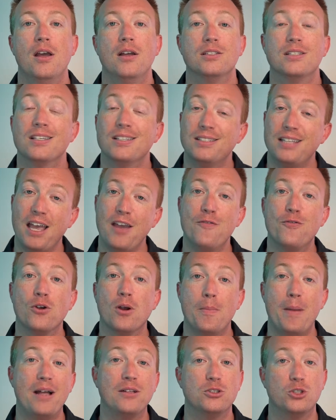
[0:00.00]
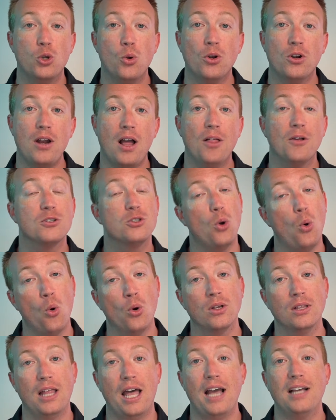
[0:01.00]
to stay for about $200
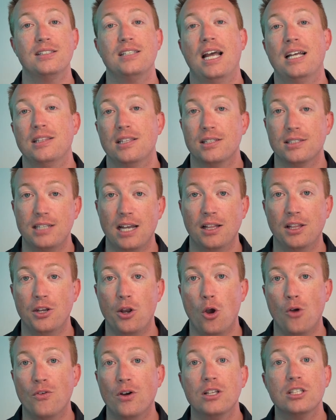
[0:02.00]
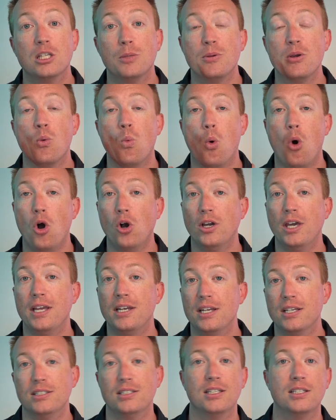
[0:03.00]
or less at the Stella Nova, to be walking
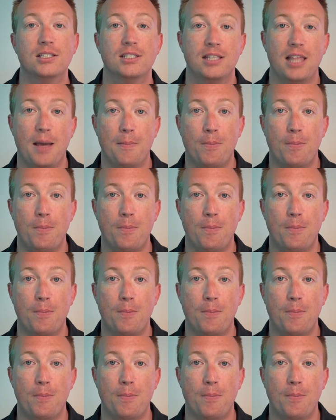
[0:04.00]
distance to that